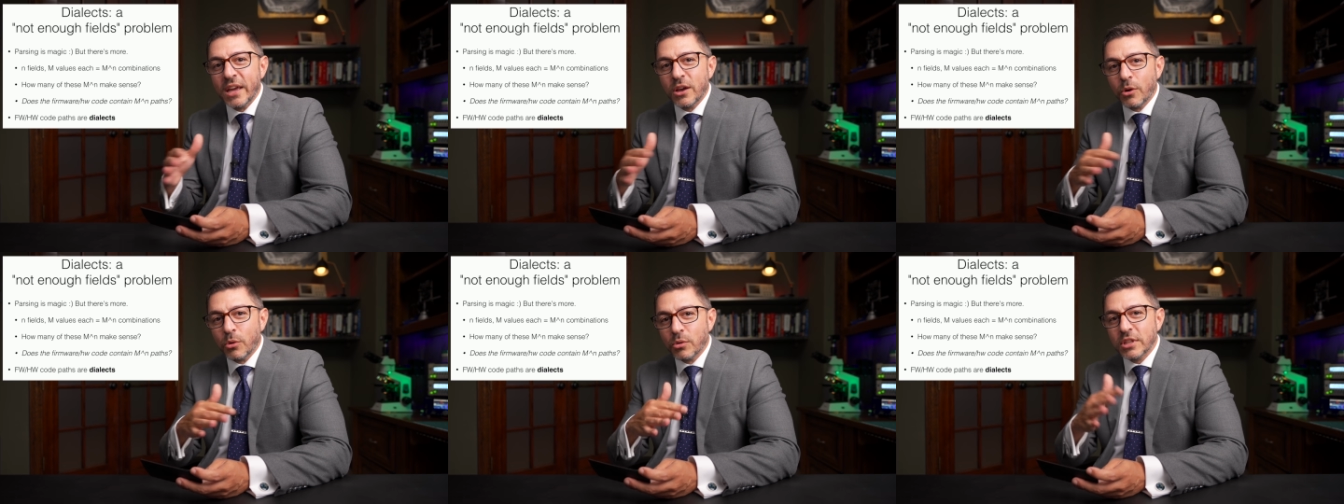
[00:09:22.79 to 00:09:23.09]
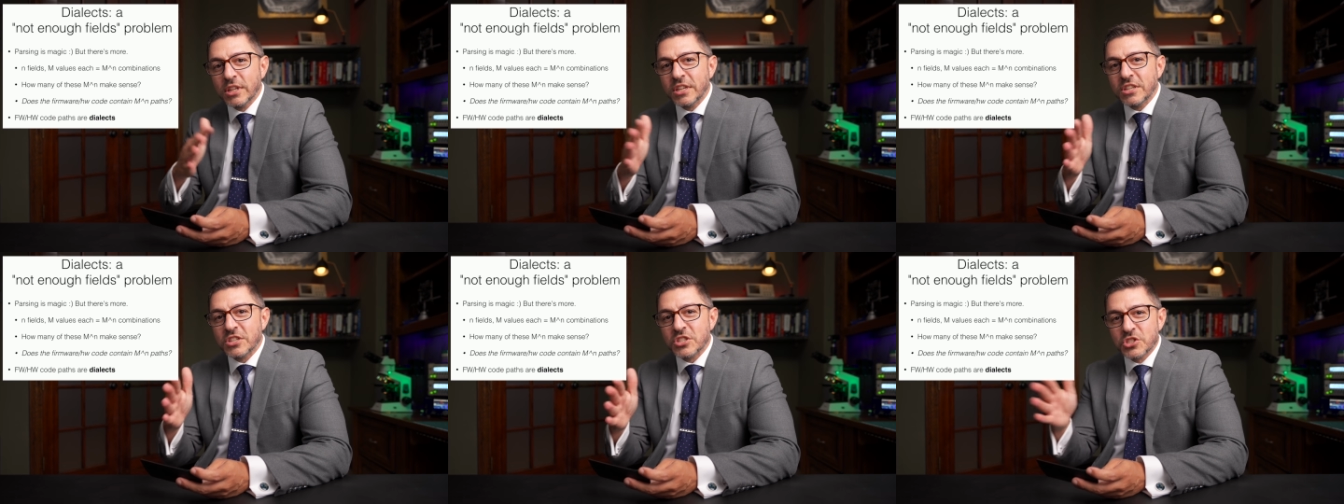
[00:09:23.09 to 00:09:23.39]

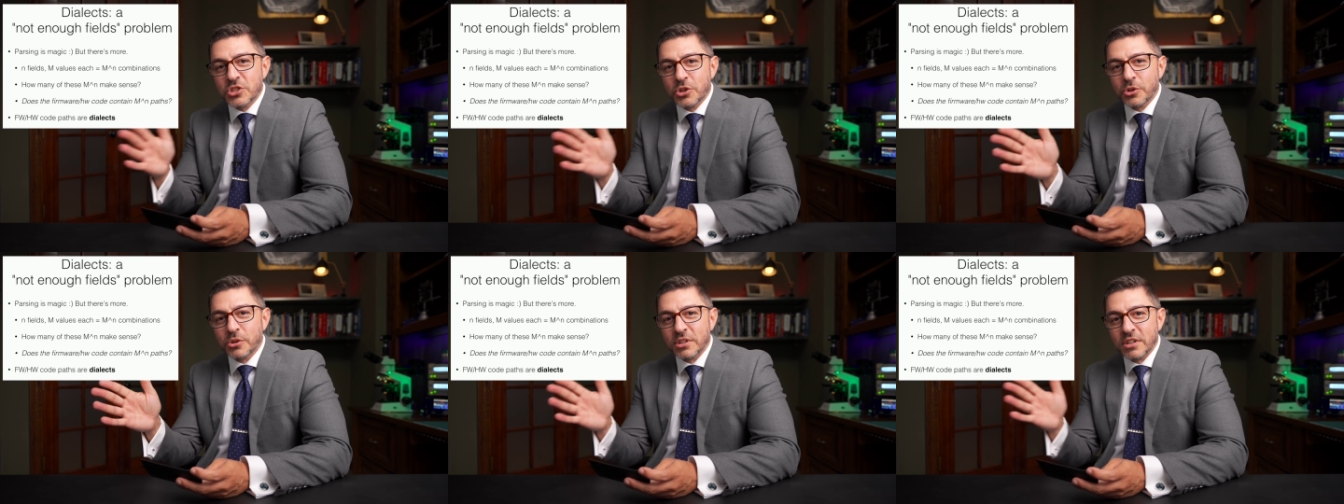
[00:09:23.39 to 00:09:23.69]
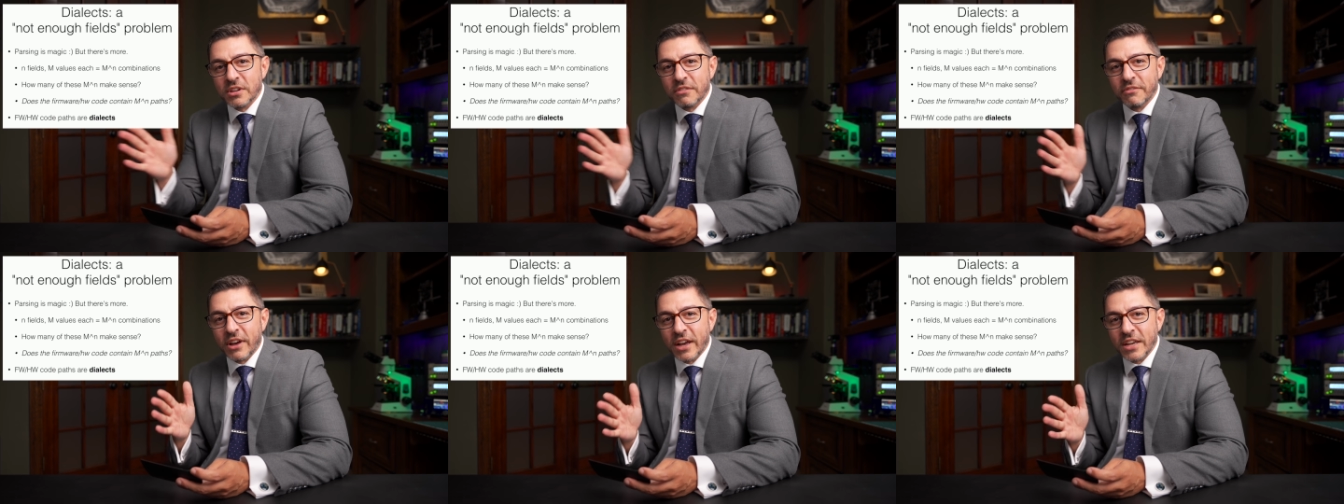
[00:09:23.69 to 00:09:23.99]
only certain
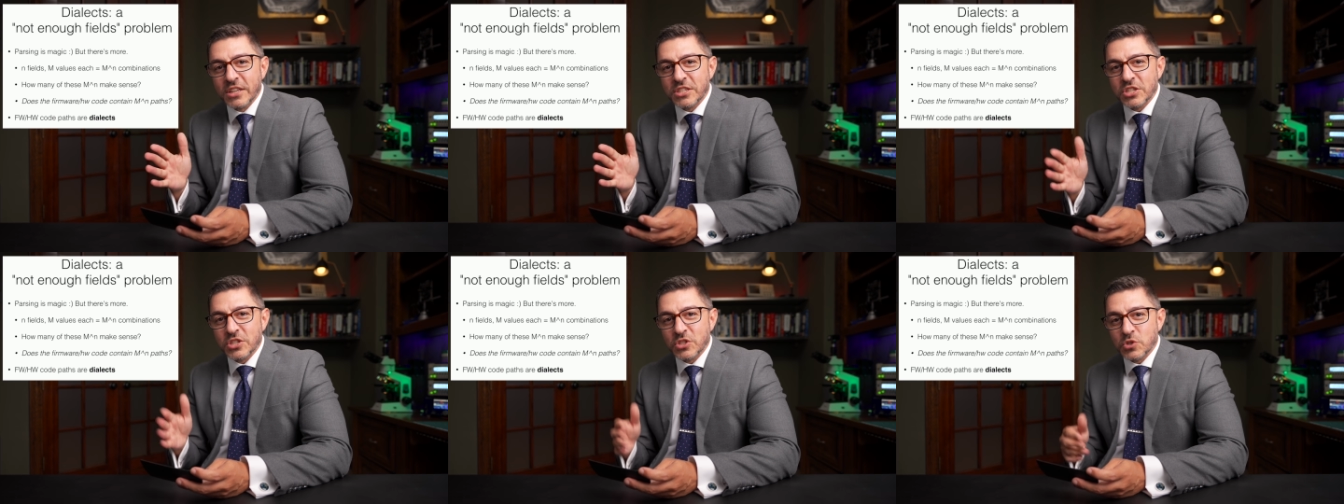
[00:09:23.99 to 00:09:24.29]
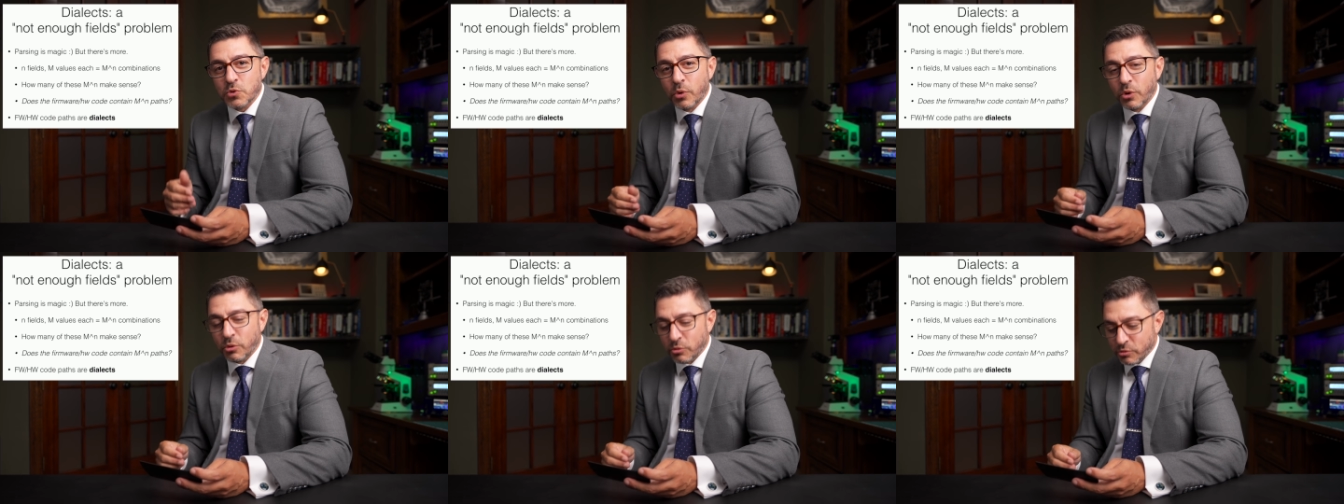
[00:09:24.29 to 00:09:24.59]
devices
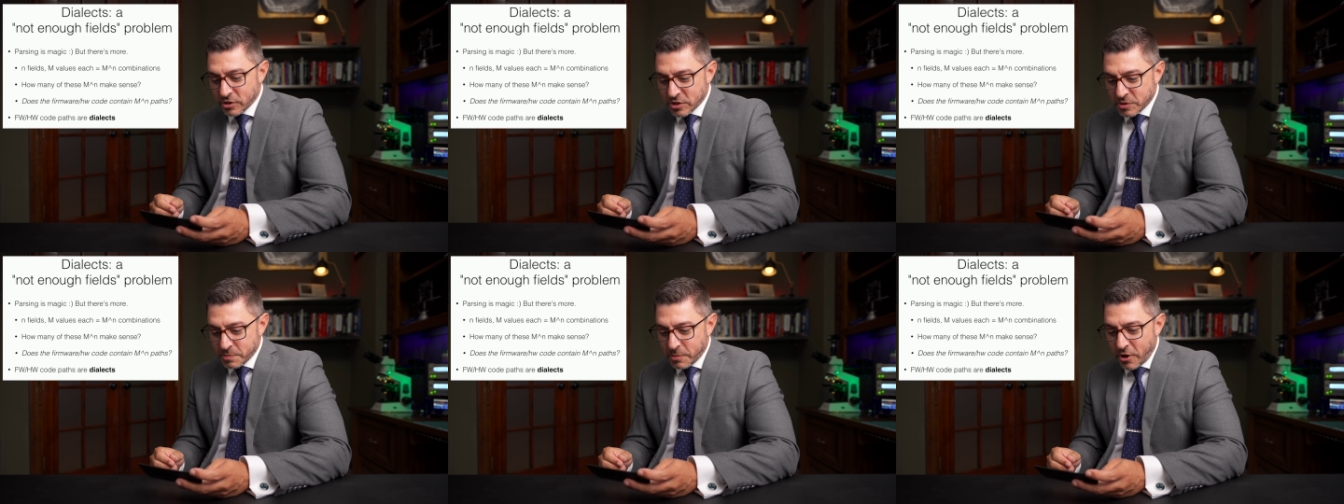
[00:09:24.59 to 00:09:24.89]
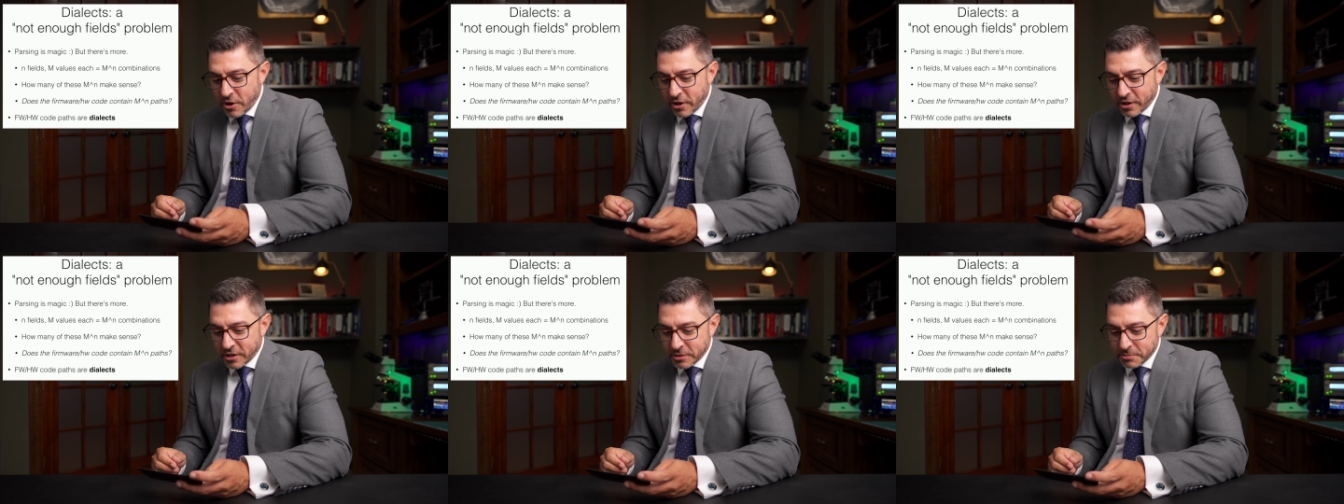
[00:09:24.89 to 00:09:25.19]
will
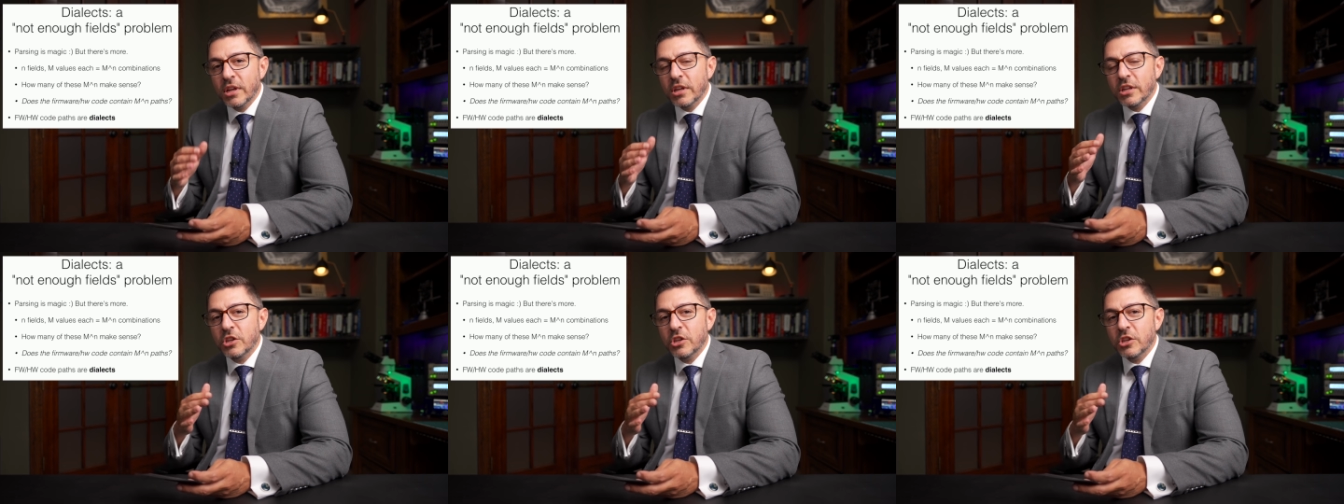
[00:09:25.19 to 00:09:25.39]
respond.